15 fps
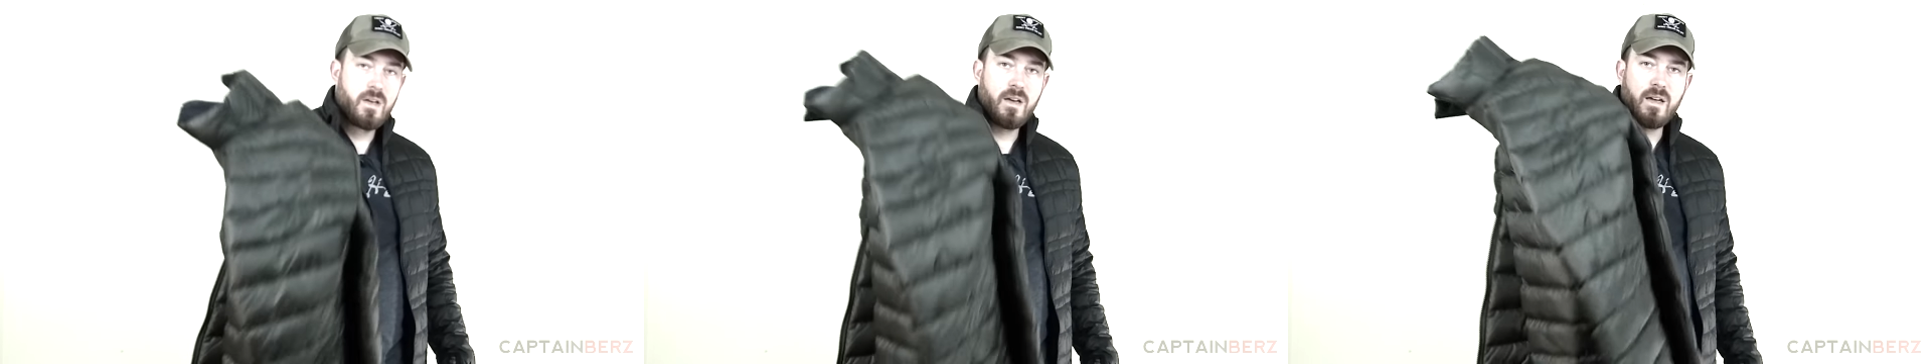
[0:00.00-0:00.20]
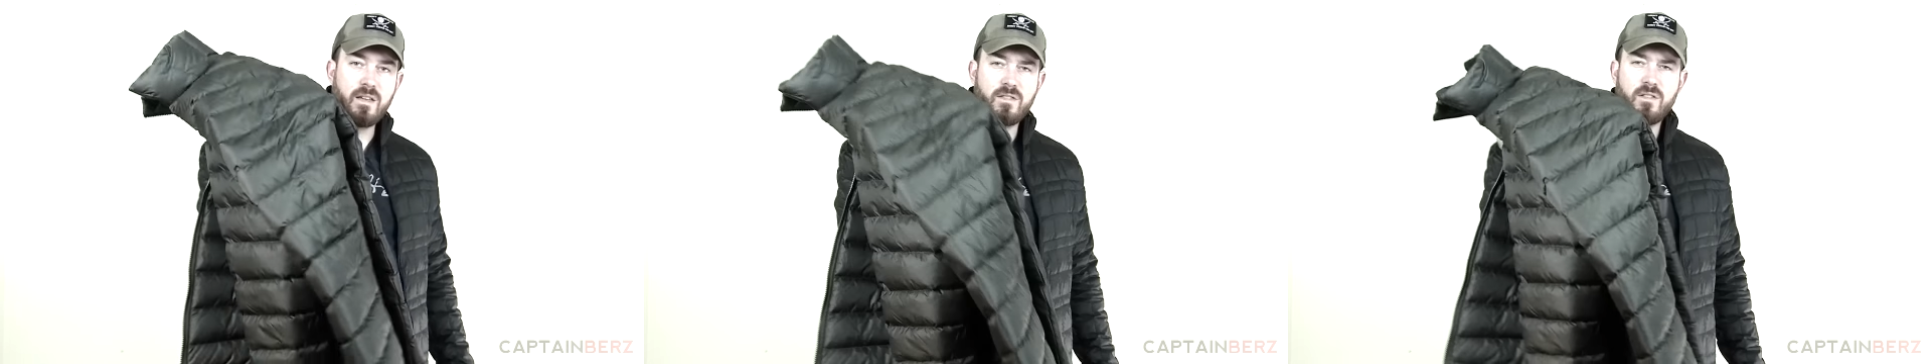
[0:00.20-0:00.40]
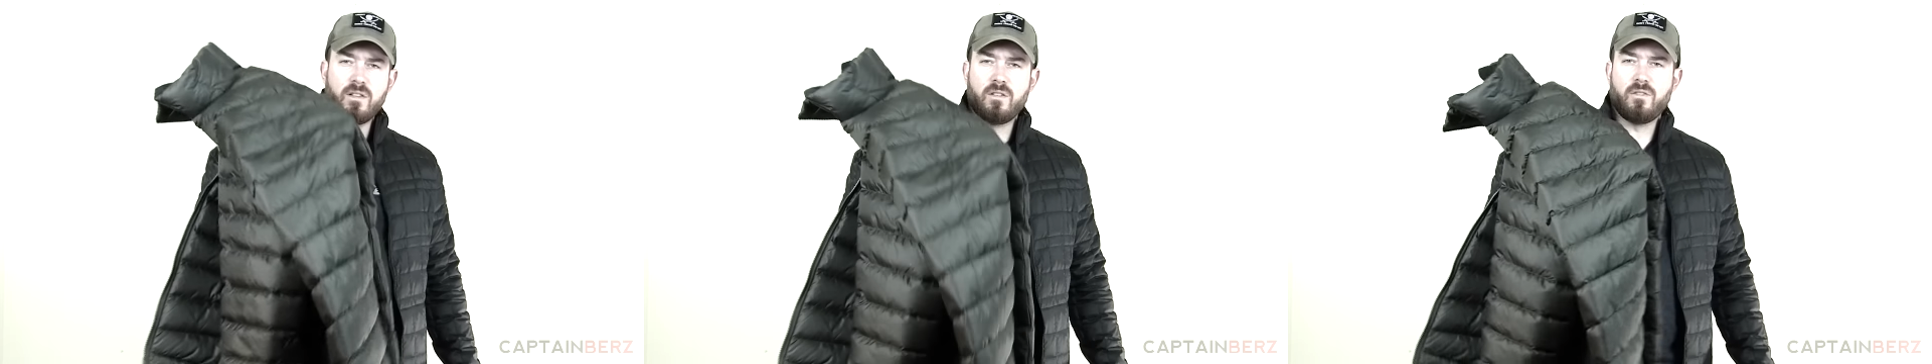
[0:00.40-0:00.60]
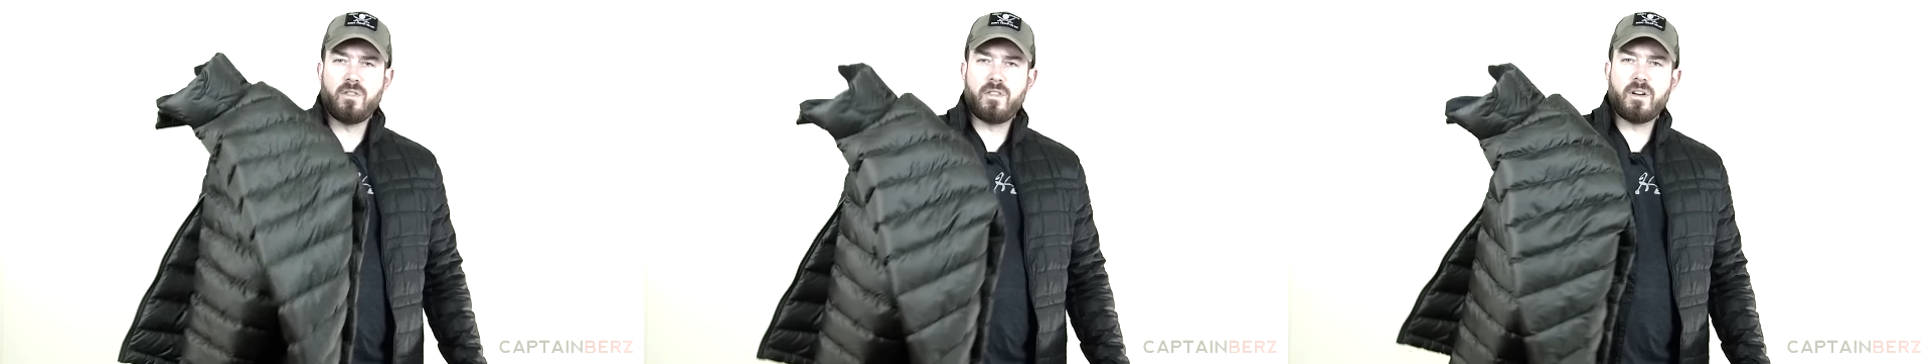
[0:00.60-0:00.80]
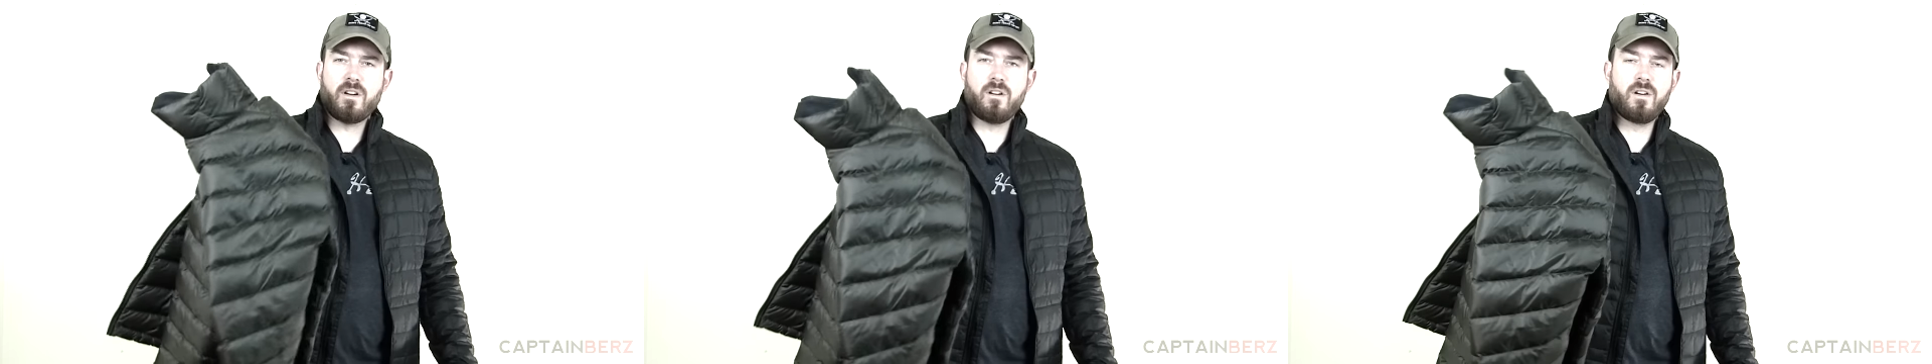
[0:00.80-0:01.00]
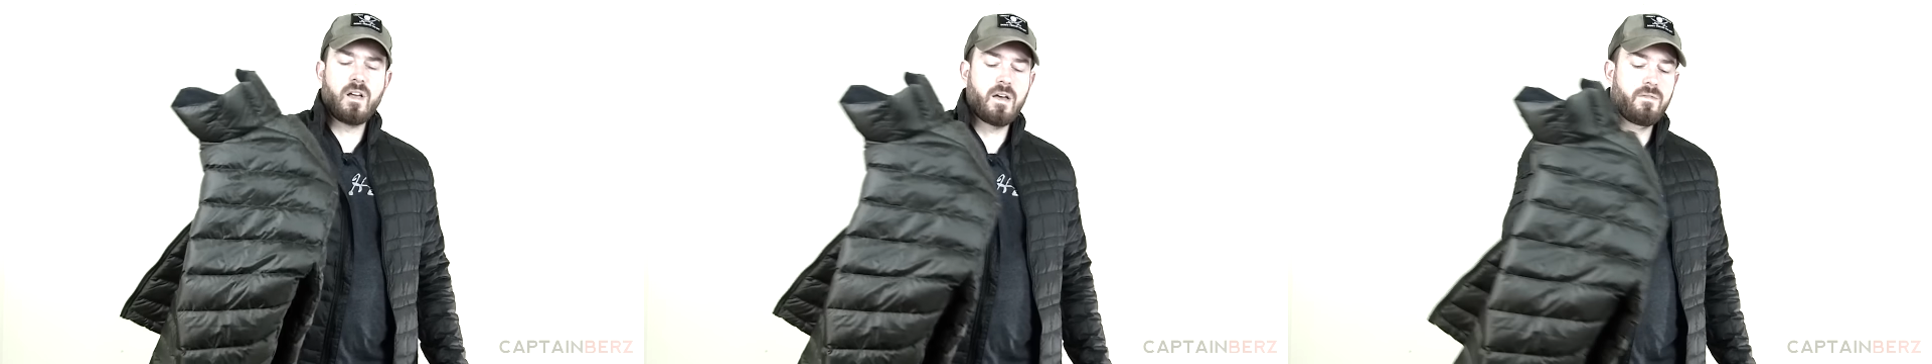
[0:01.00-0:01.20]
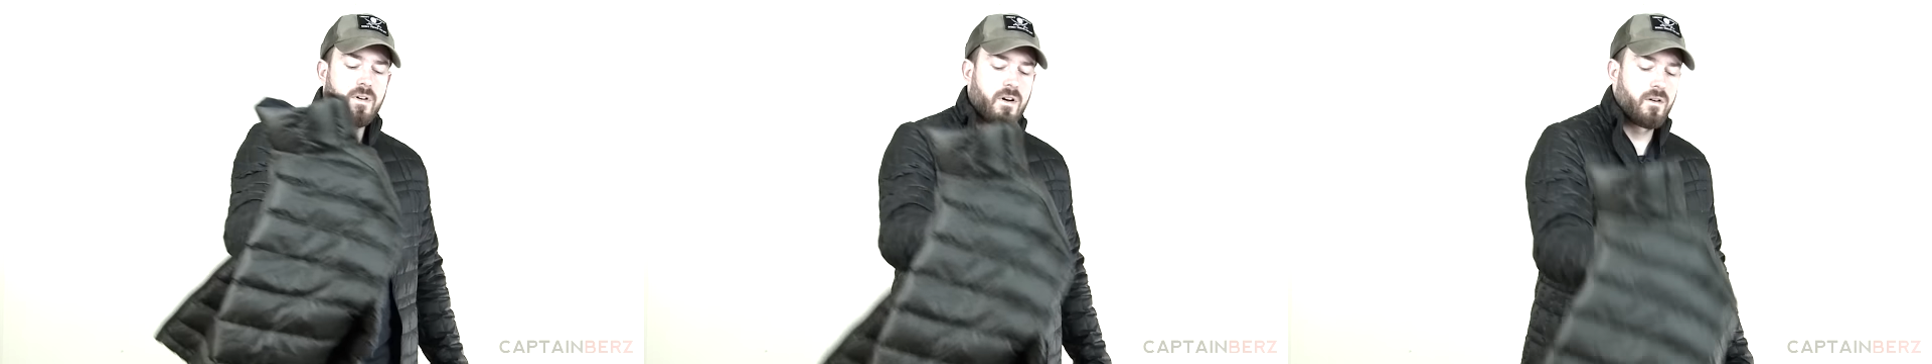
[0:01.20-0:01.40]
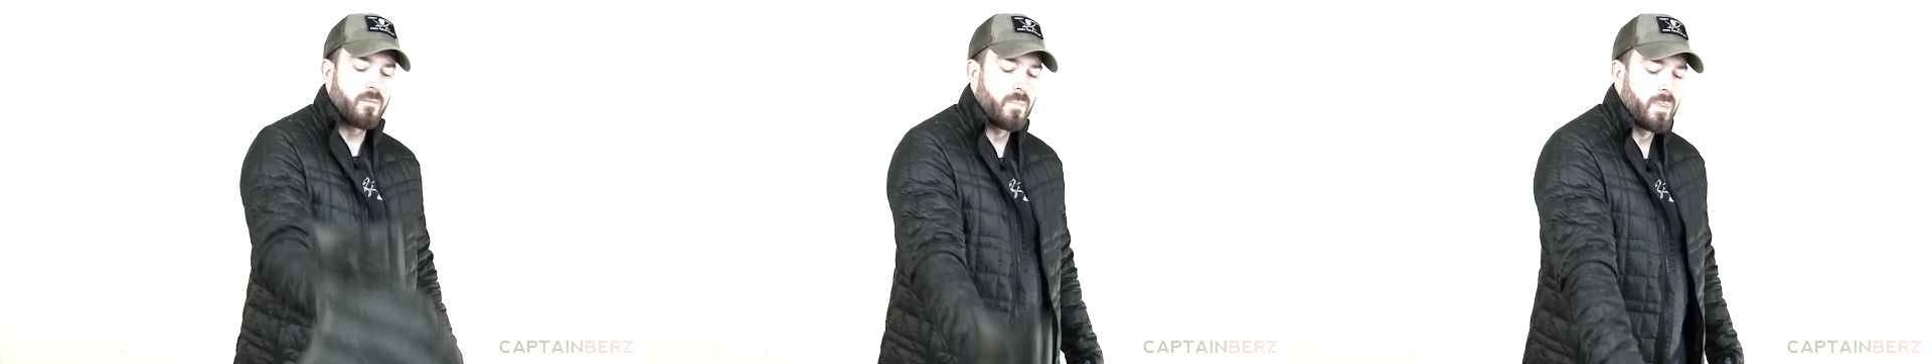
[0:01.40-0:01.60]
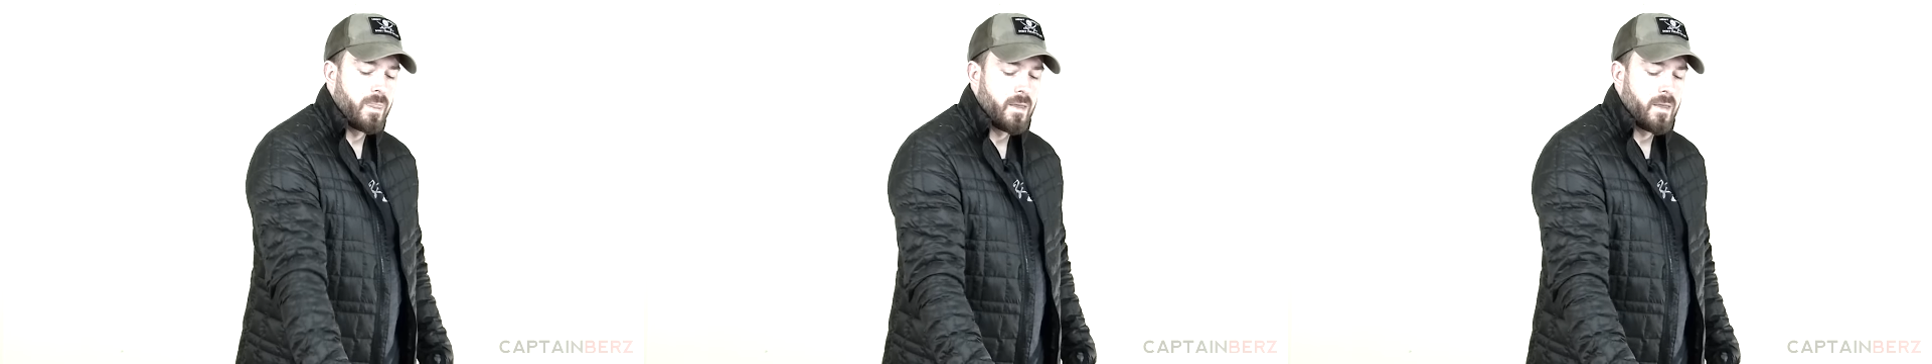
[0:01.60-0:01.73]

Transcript: and it's a little thicker and heavier.